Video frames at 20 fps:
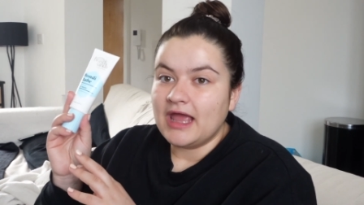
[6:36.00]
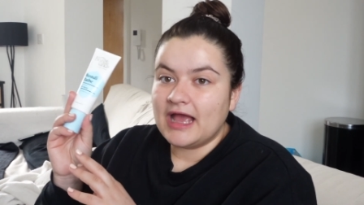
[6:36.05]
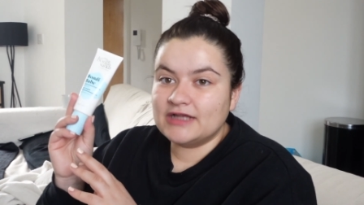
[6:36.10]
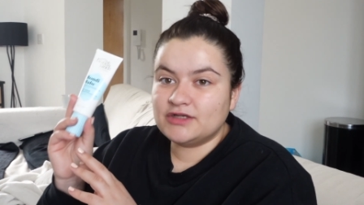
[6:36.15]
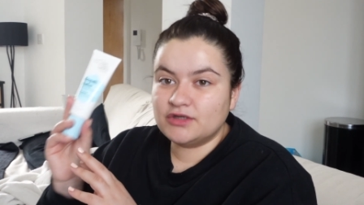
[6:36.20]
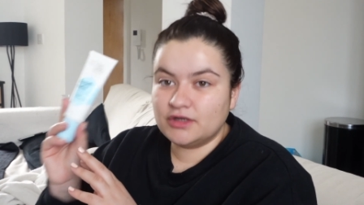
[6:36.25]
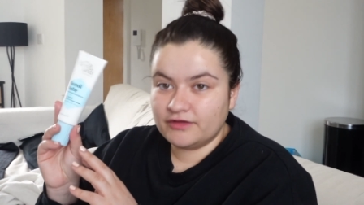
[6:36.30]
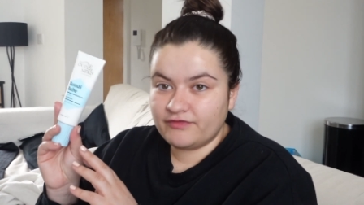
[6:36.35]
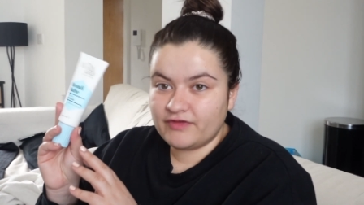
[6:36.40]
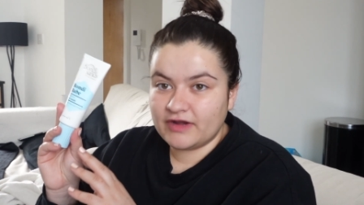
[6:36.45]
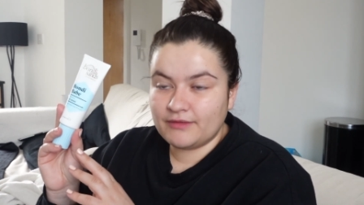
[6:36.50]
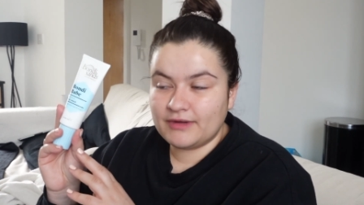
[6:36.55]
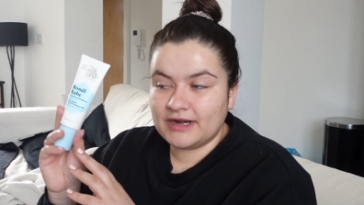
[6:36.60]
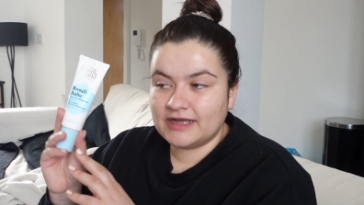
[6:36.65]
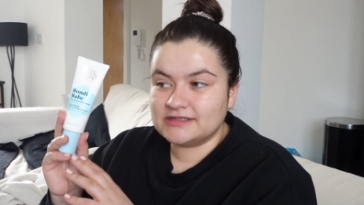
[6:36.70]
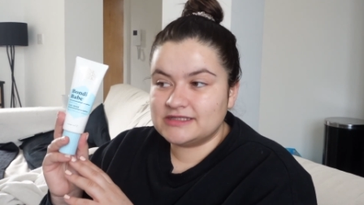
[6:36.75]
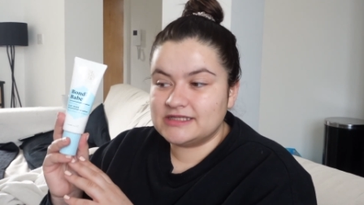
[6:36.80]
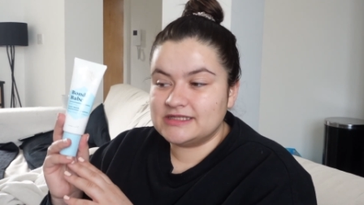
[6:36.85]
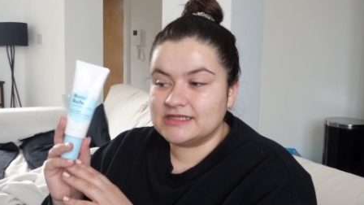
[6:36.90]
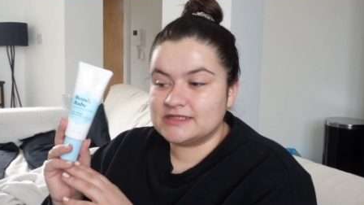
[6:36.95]
I don't know if anyone
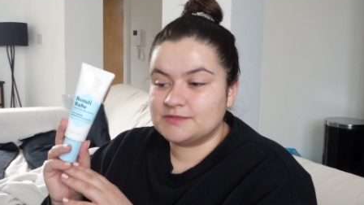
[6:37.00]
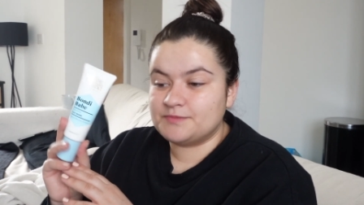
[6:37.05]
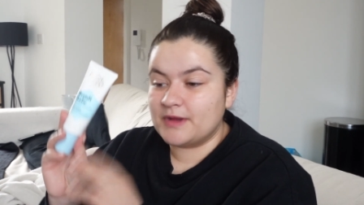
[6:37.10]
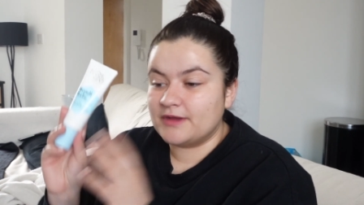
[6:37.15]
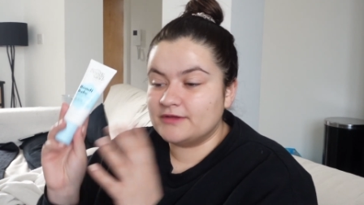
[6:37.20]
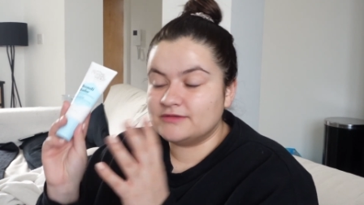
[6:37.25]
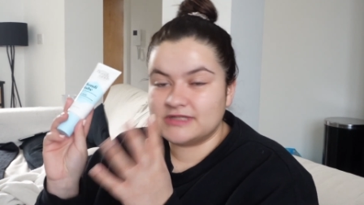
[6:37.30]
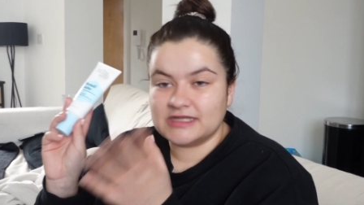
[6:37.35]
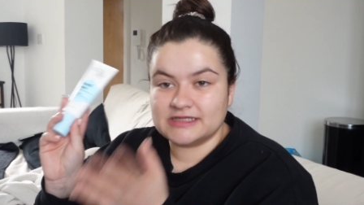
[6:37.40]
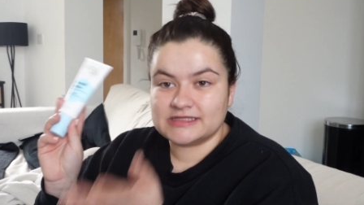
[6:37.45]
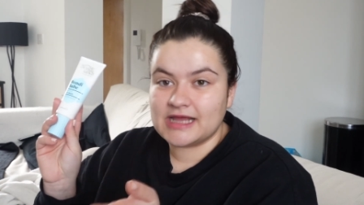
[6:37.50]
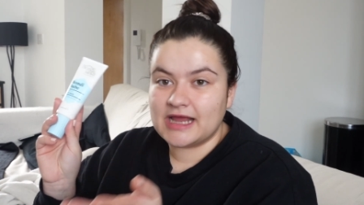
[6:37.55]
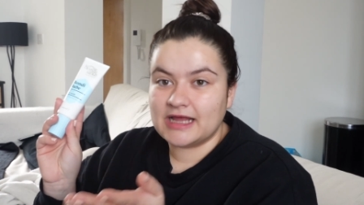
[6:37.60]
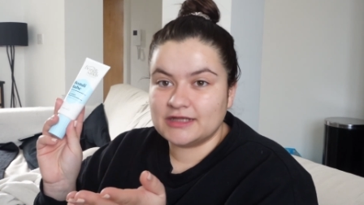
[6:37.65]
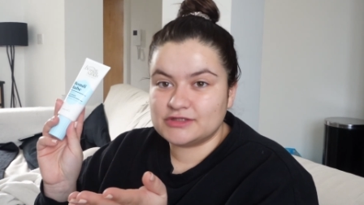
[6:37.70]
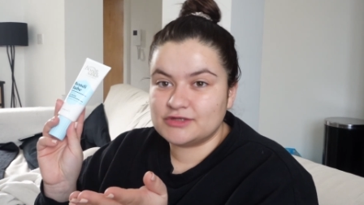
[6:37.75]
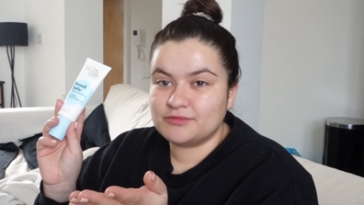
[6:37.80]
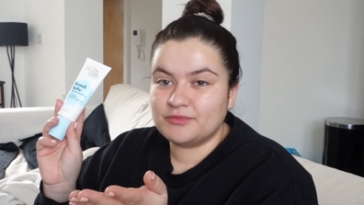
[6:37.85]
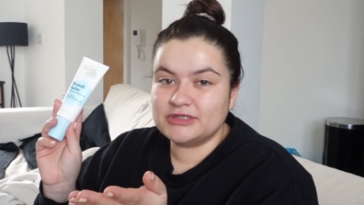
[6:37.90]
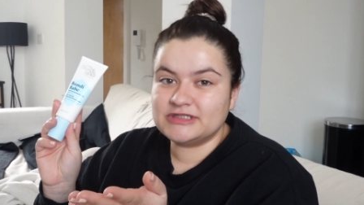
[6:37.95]
else has experienced this.
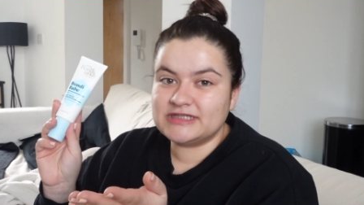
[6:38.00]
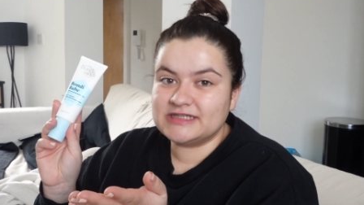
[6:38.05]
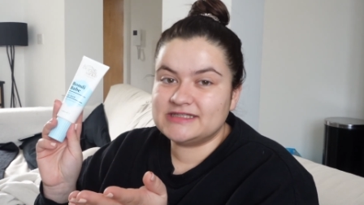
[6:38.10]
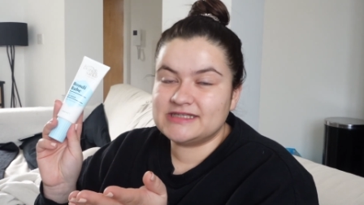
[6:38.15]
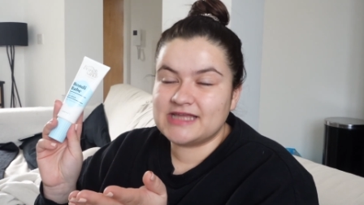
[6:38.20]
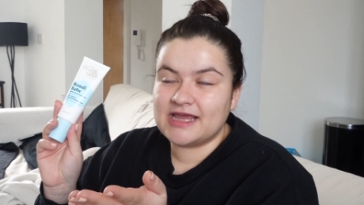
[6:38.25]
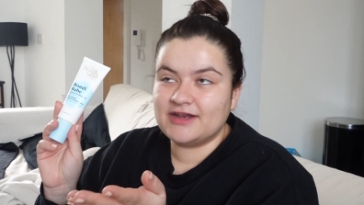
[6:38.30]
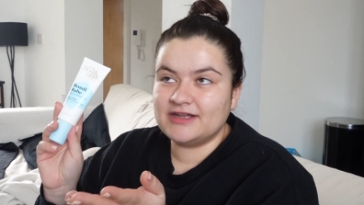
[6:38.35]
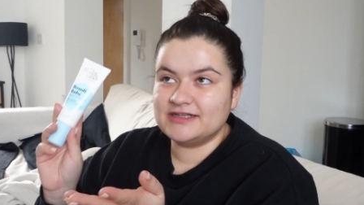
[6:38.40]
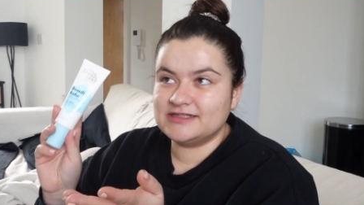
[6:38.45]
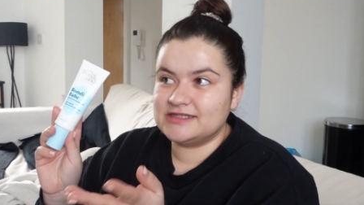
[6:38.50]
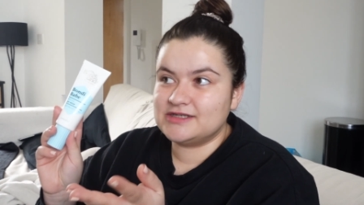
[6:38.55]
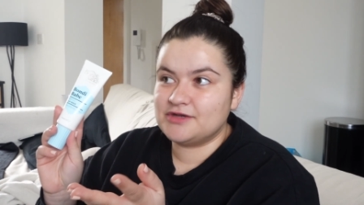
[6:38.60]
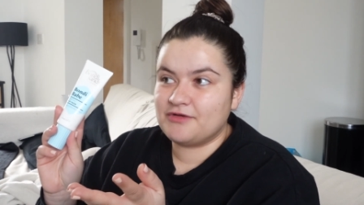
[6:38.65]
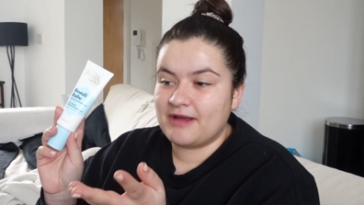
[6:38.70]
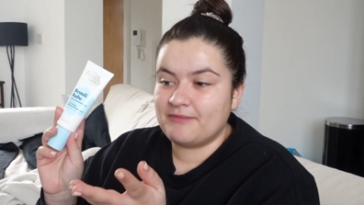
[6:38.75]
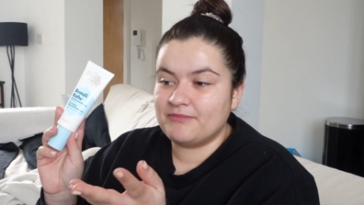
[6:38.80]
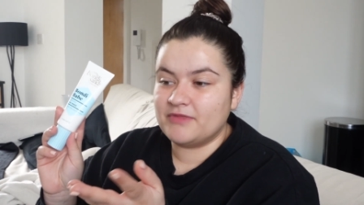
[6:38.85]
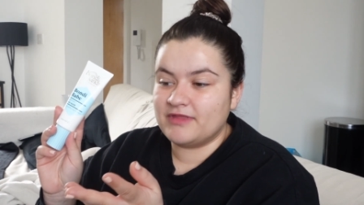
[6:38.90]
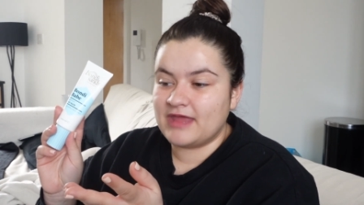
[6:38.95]
Someone did say on
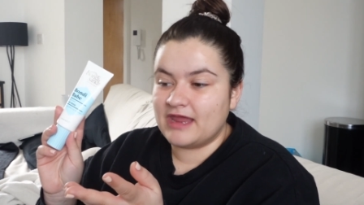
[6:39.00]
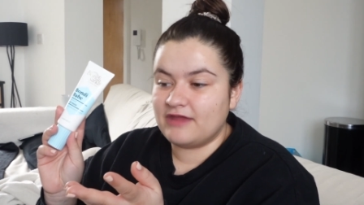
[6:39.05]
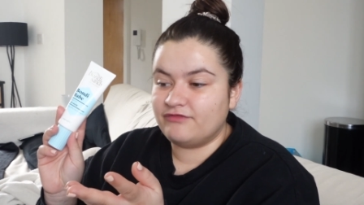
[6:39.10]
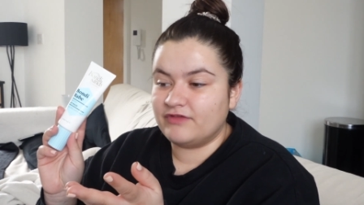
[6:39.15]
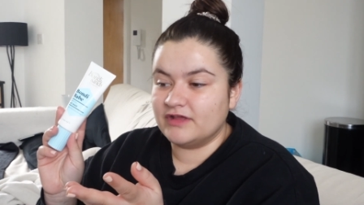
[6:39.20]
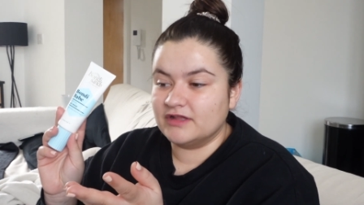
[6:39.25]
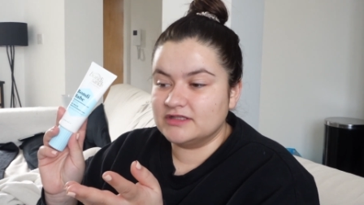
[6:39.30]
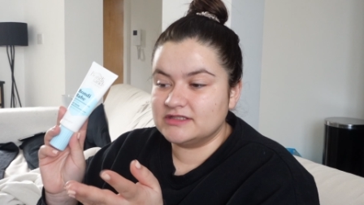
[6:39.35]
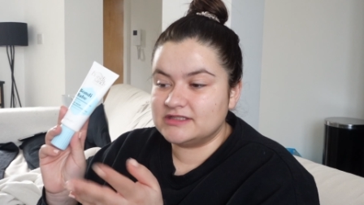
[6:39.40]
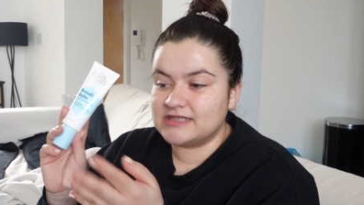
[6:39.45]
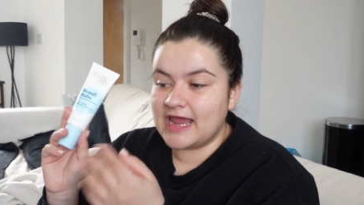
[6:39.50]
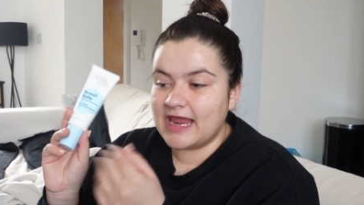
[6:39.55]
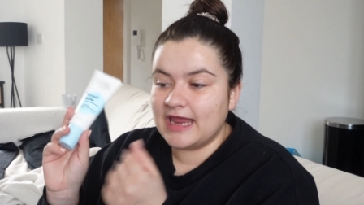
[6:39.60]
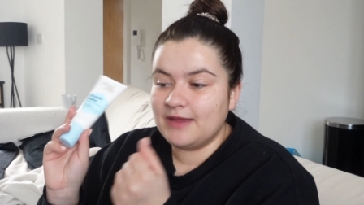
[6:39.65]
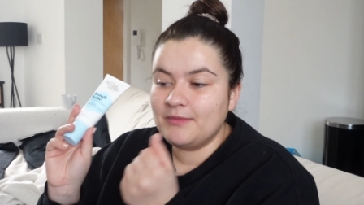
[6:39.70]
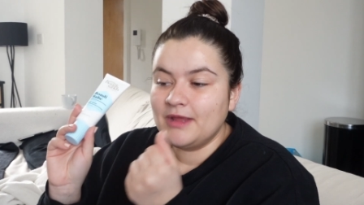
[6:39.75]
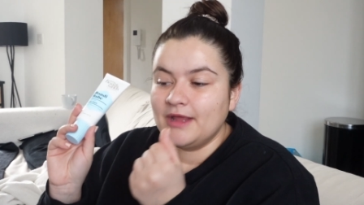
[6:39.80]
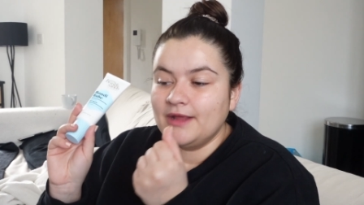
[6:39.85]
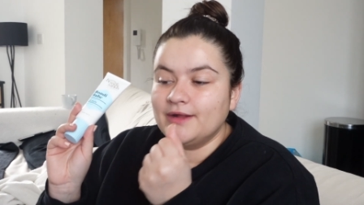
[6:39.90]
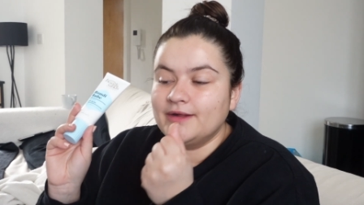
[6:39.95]
Instagram that they feel the
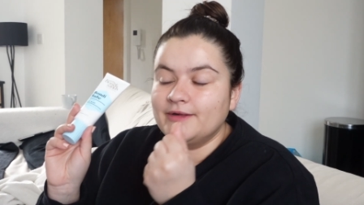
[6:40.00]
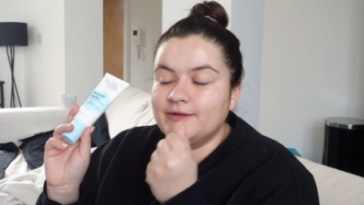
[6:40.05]
same.